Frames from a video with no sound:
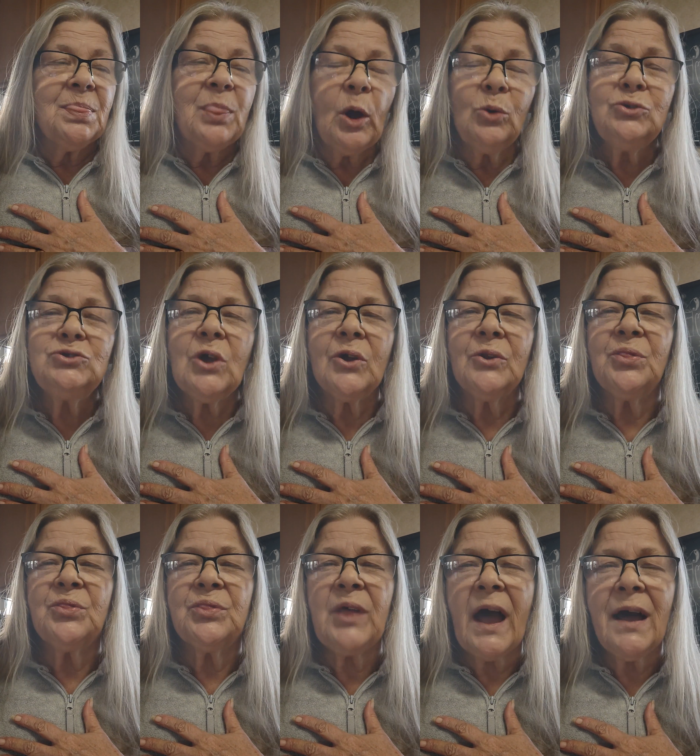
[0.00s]
Those are
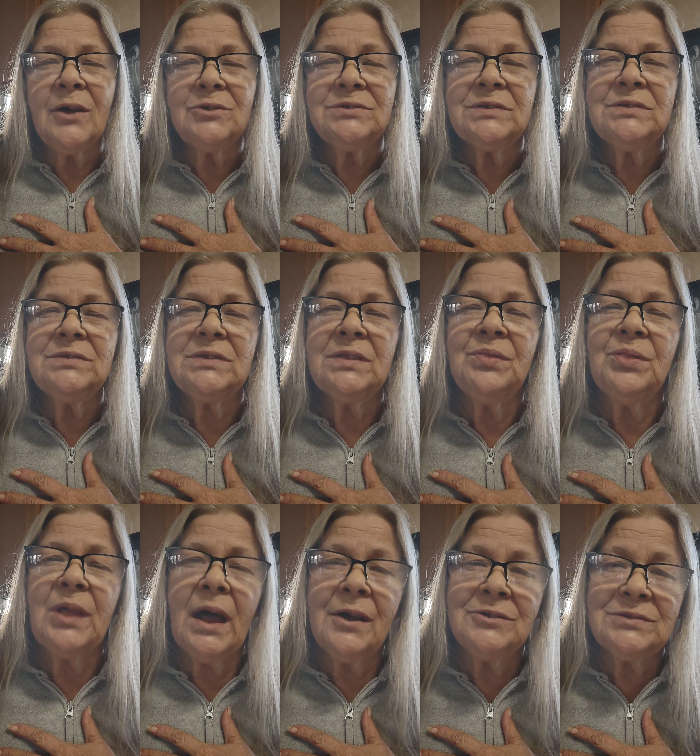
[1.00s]
thousands and
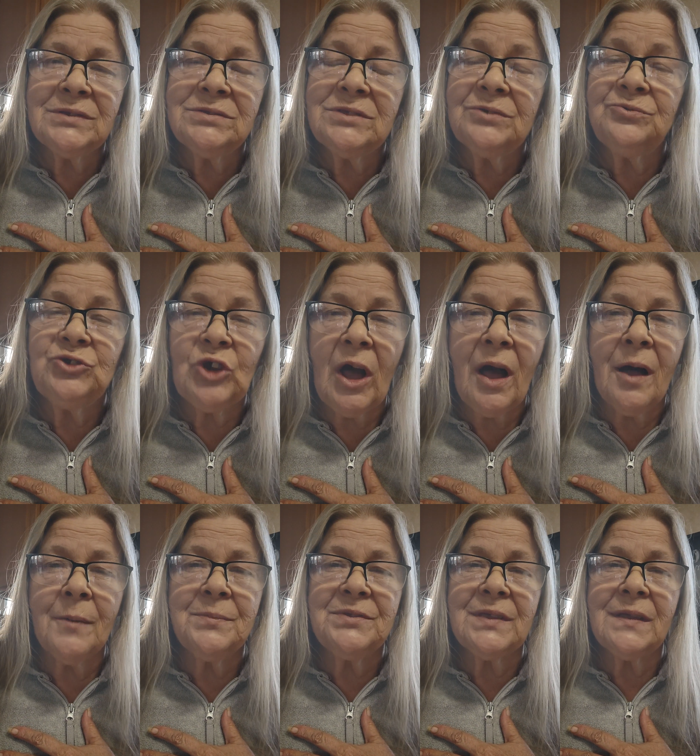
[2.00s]
thousands of
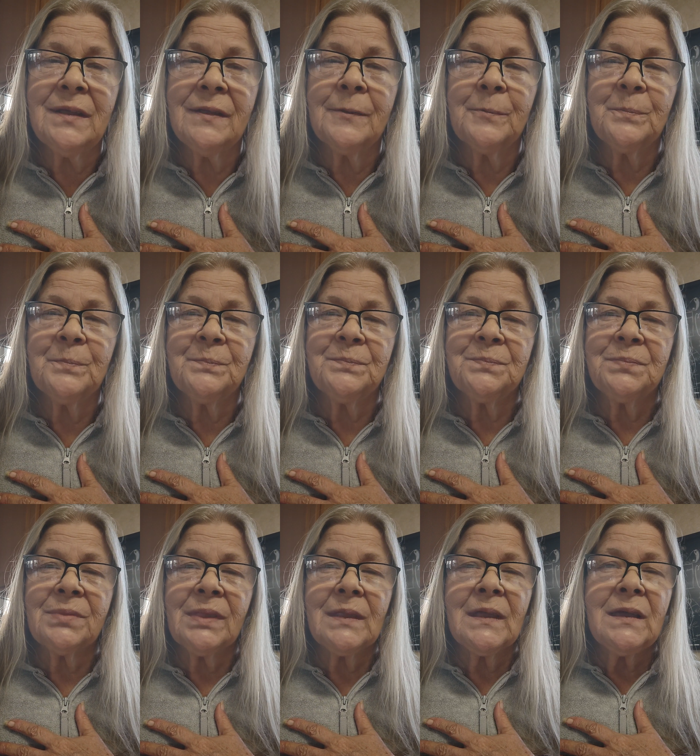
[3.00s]
jobs.
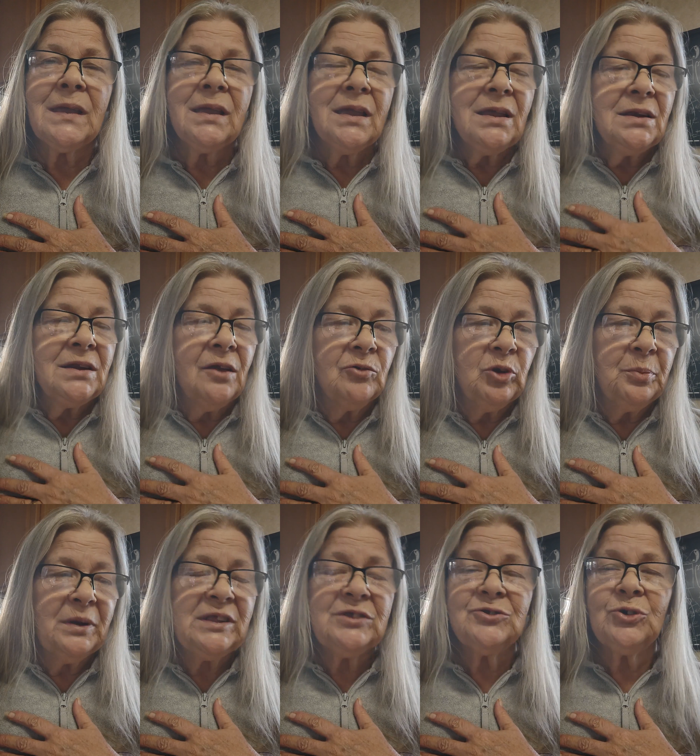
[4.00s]

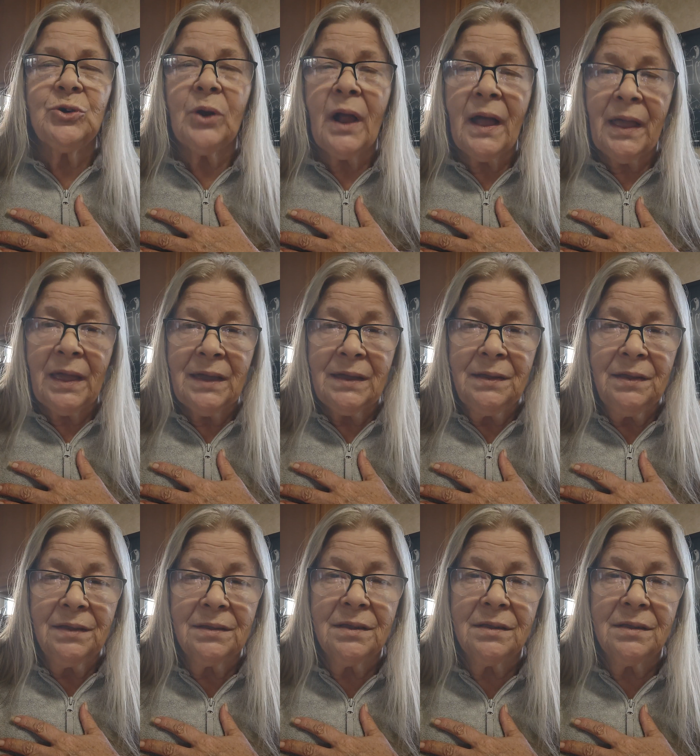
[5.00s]
Everybody's crying.